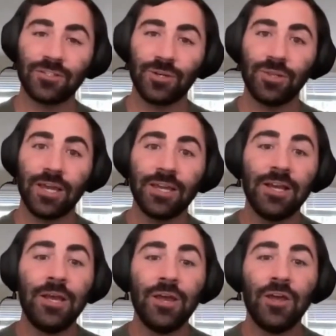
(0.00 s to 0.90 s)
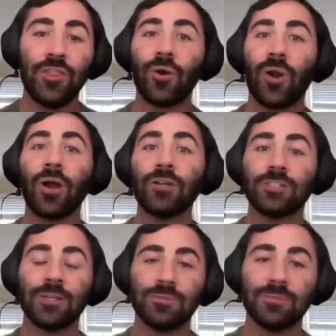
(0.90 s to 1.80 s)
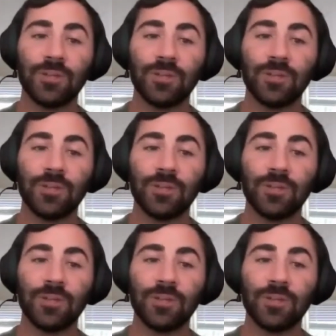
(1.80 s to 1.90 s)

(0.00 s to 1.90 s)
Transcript: So like there are some